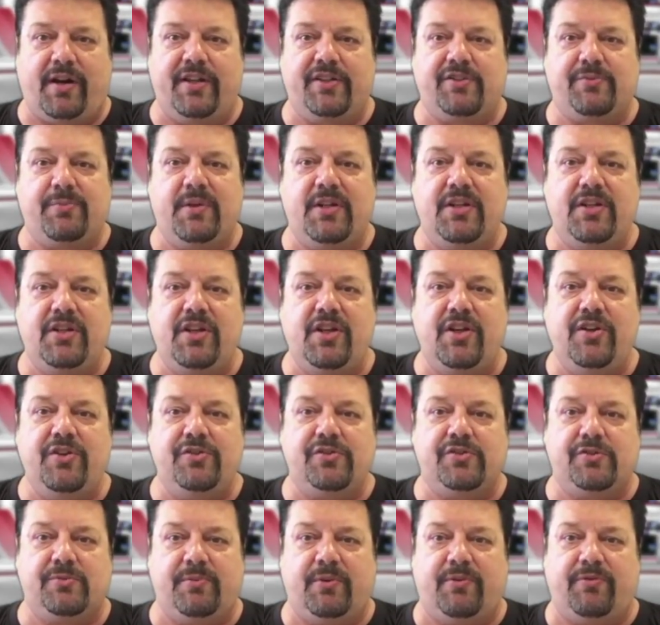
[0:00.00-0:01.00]
It's been
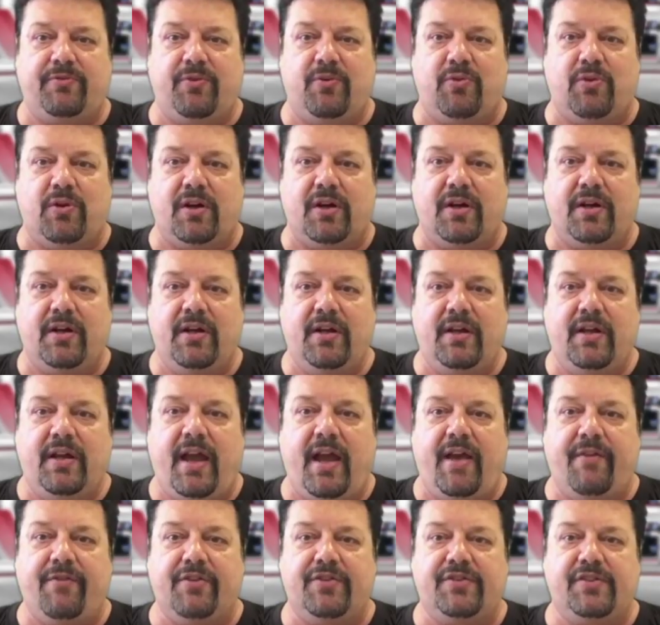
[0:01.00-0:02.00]
used before
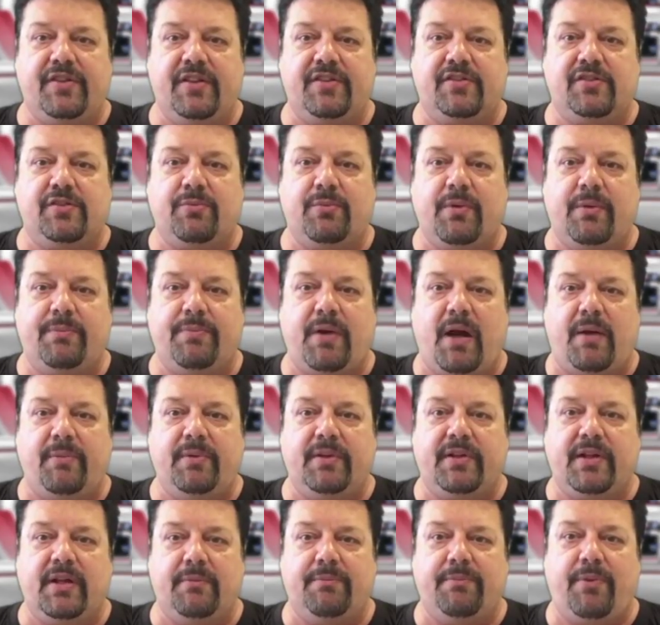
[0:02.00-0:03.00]
ever since the
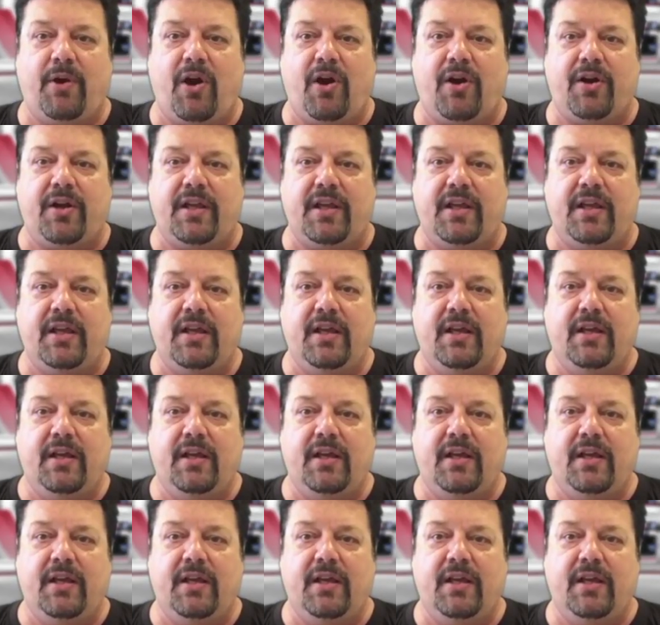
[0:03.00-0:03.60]
Republican Party